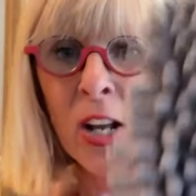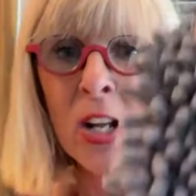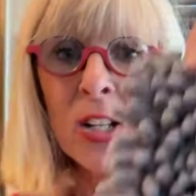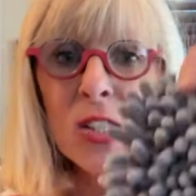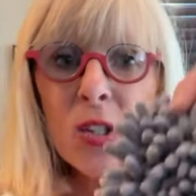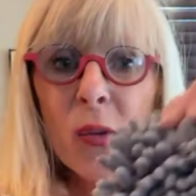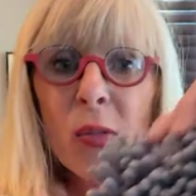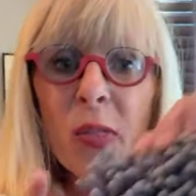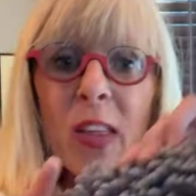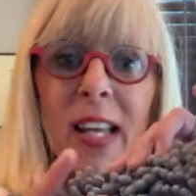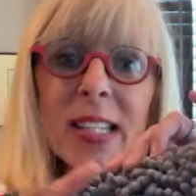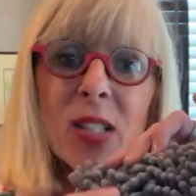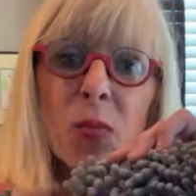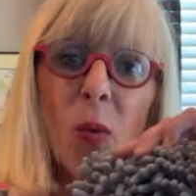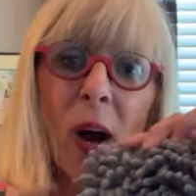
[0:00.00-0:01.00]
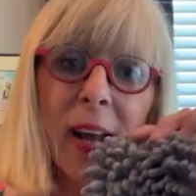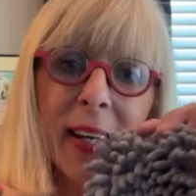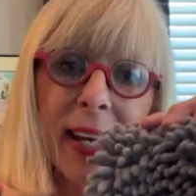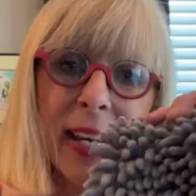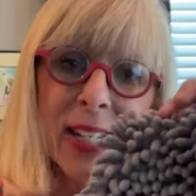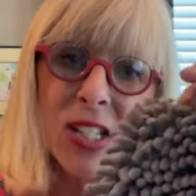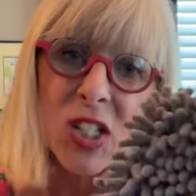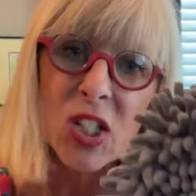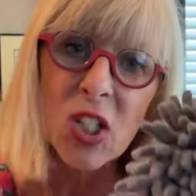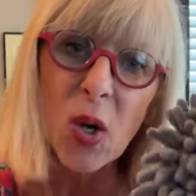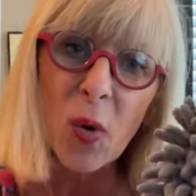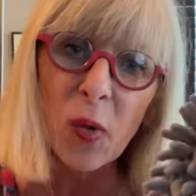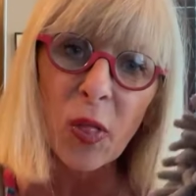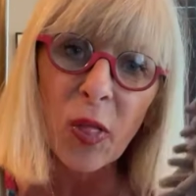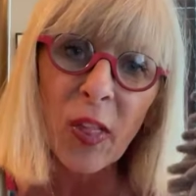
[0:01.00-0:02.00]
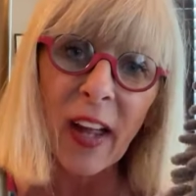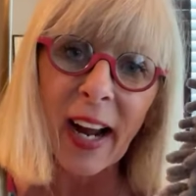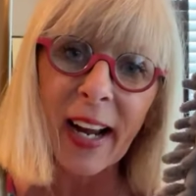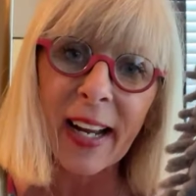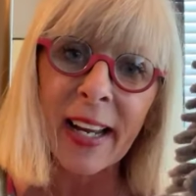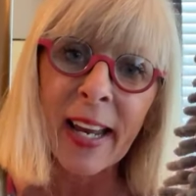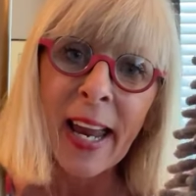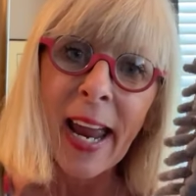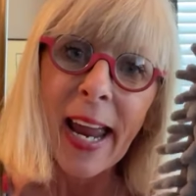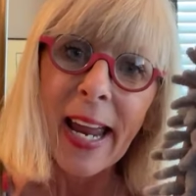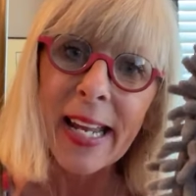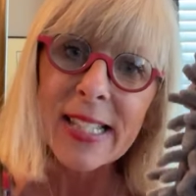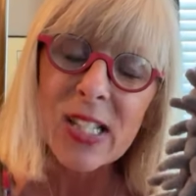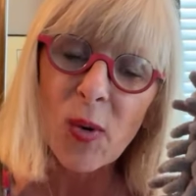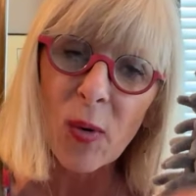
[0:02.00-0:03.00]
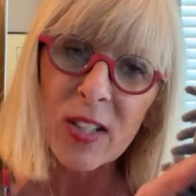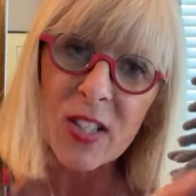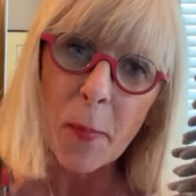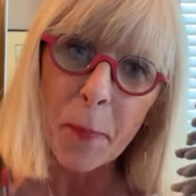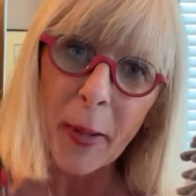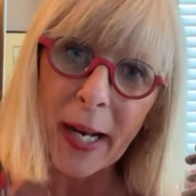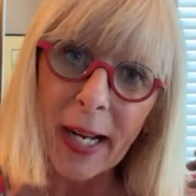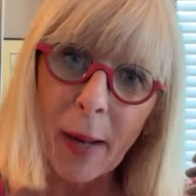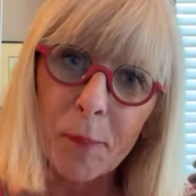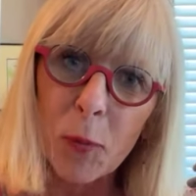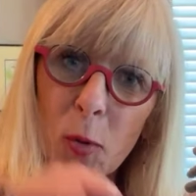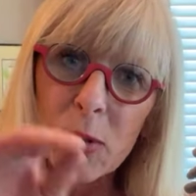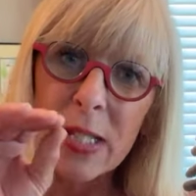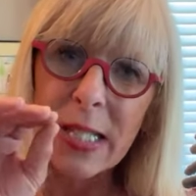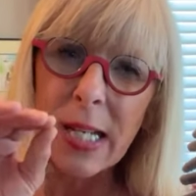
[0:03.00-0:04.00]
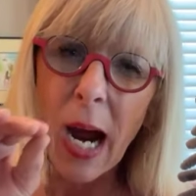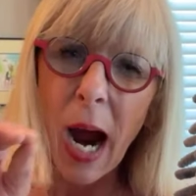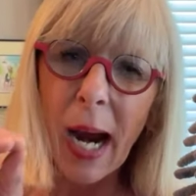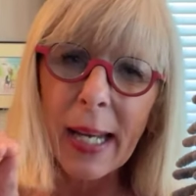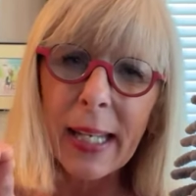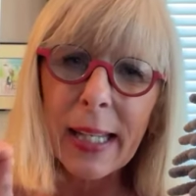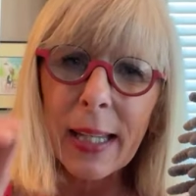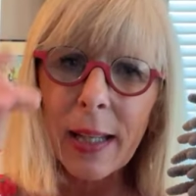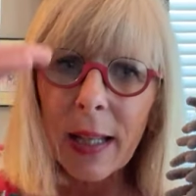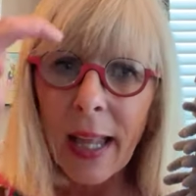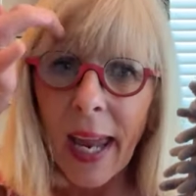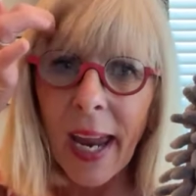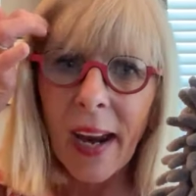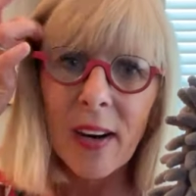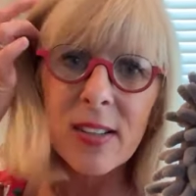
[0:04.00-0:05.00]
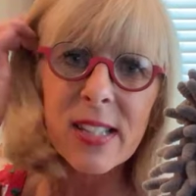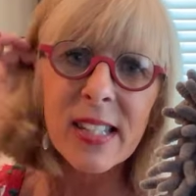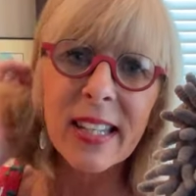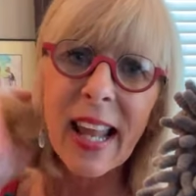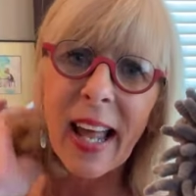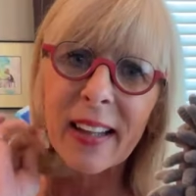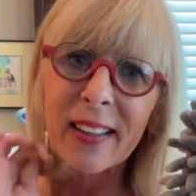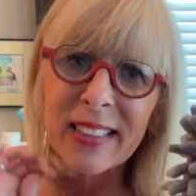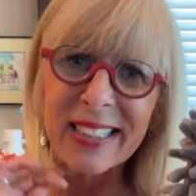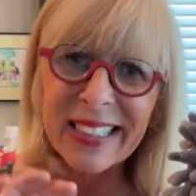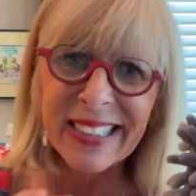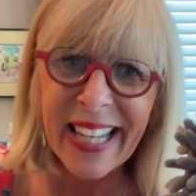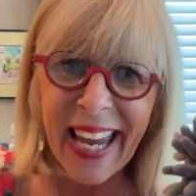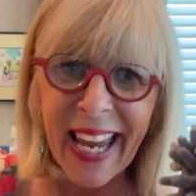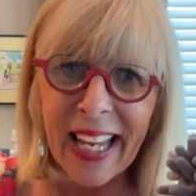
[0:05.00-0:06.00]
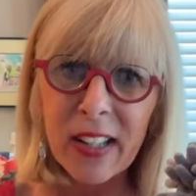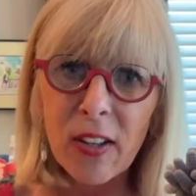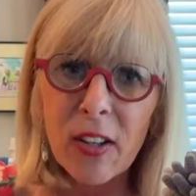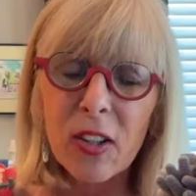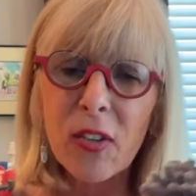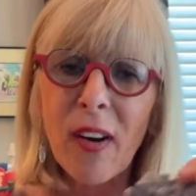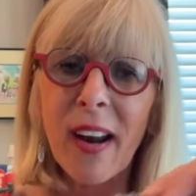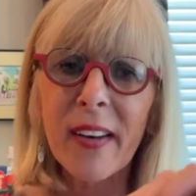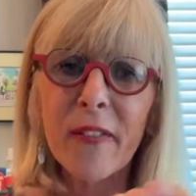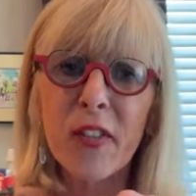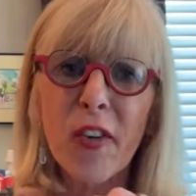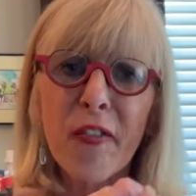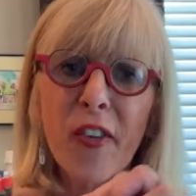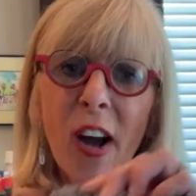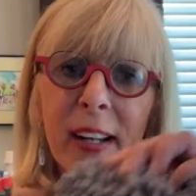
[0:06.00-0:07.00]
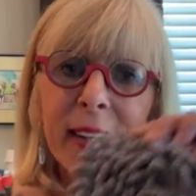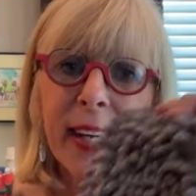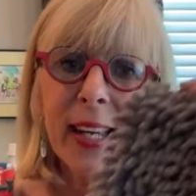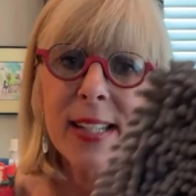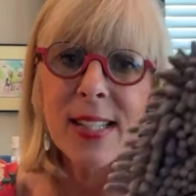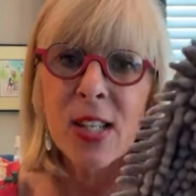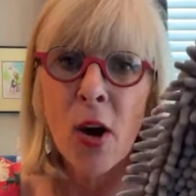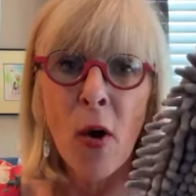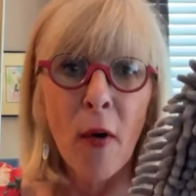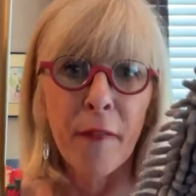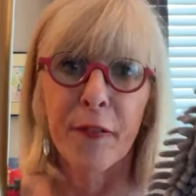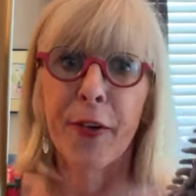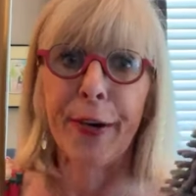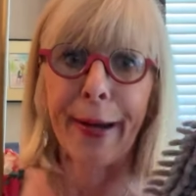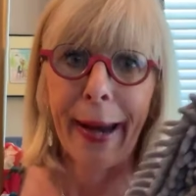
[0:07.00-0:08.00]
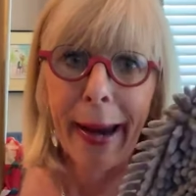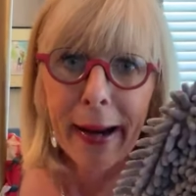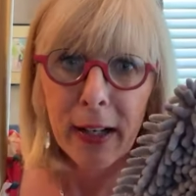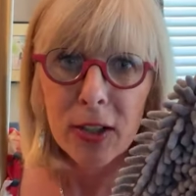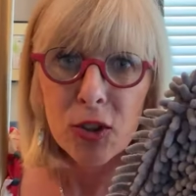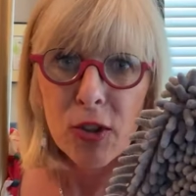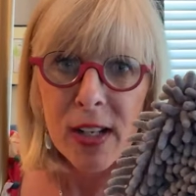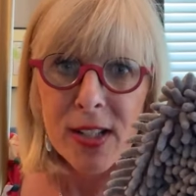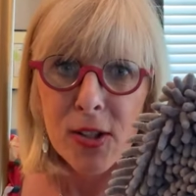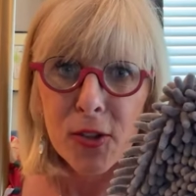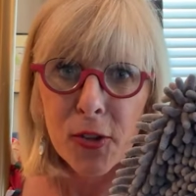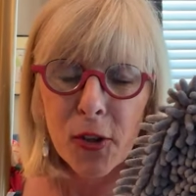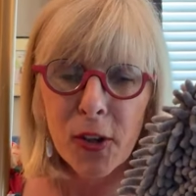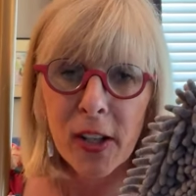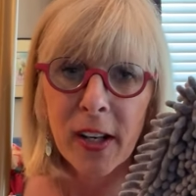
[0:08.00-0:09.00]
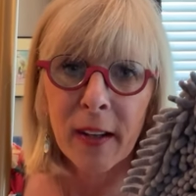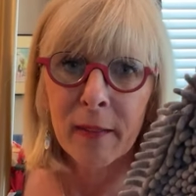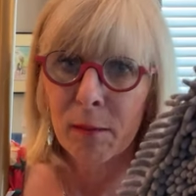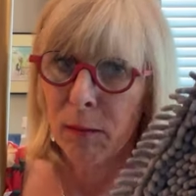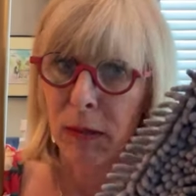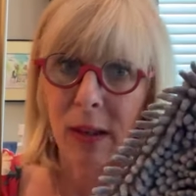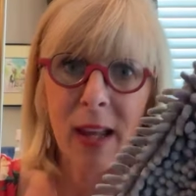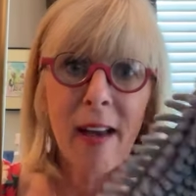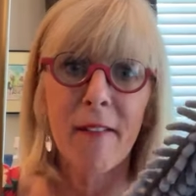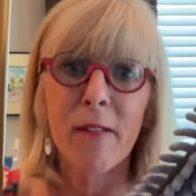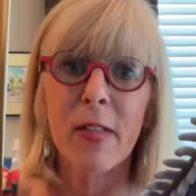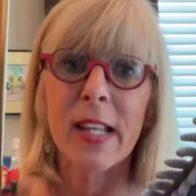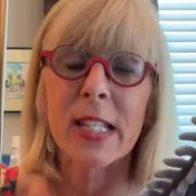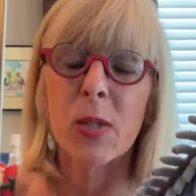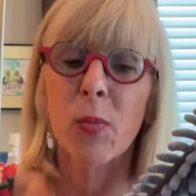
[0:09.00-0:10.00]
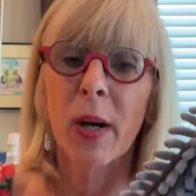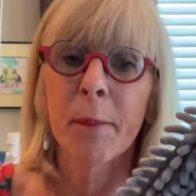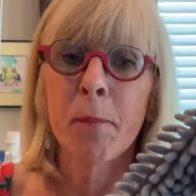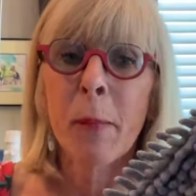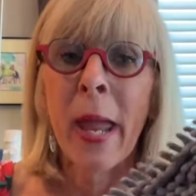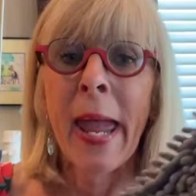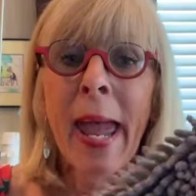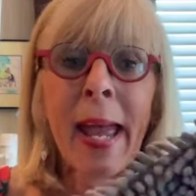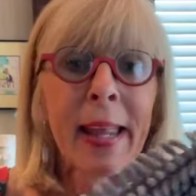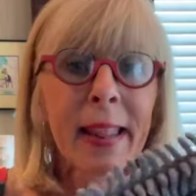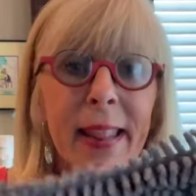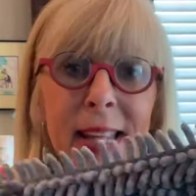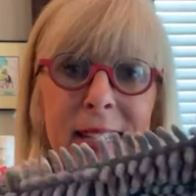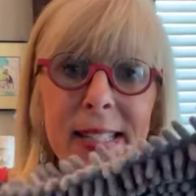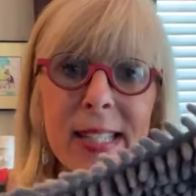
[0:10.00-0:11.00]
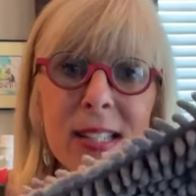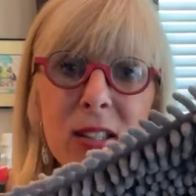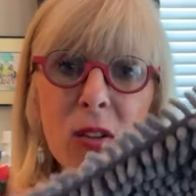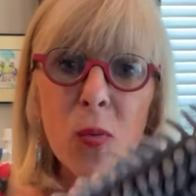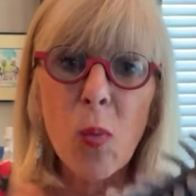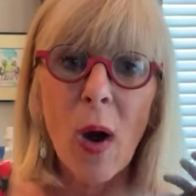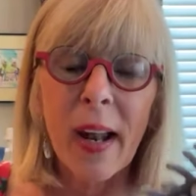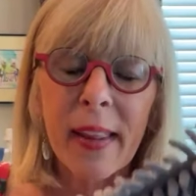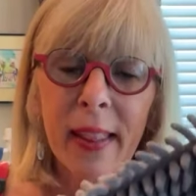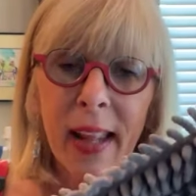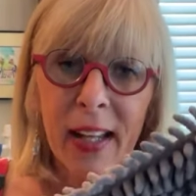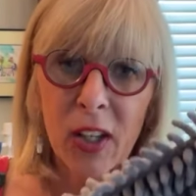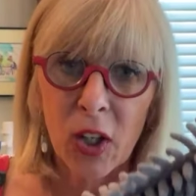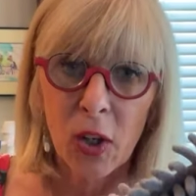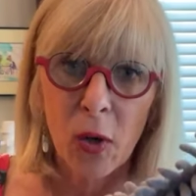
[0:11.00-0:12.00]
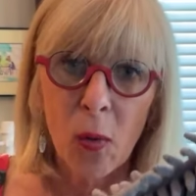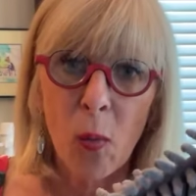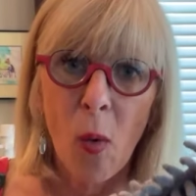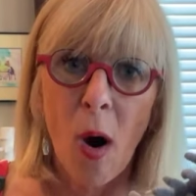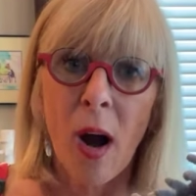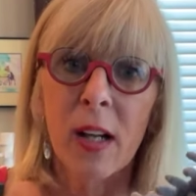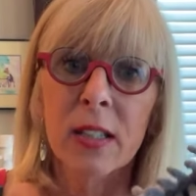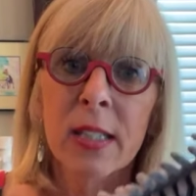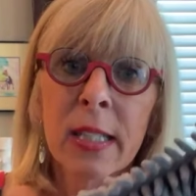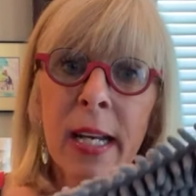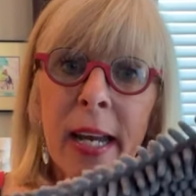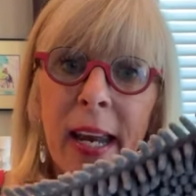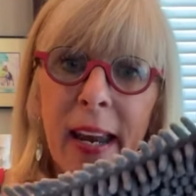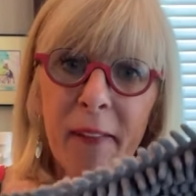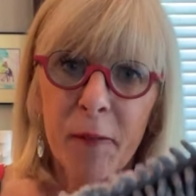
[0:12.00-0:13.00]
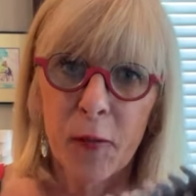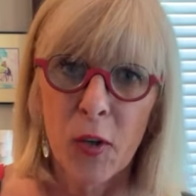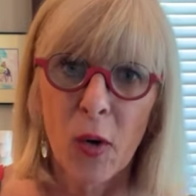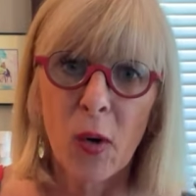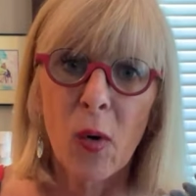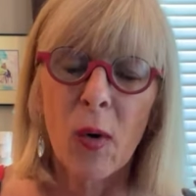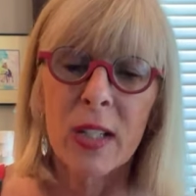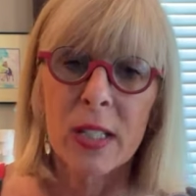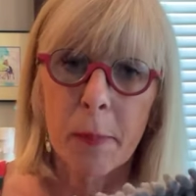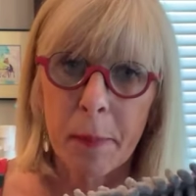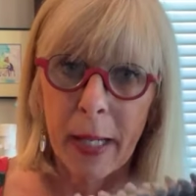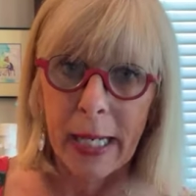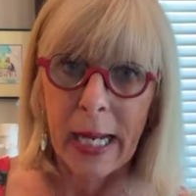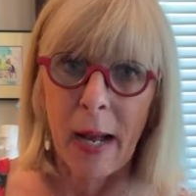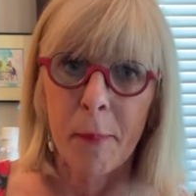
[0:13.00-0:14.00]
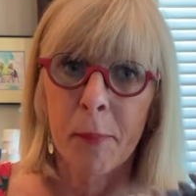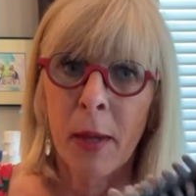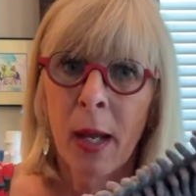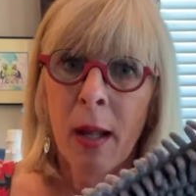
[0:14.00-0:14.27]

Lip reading: So this one is so thick, it's going to pick up those tiny little hairs and that sand on the ground. If you've got kids, if you're a hairdresser, you're gonna love this one. This is the one that you want if you're going to pick up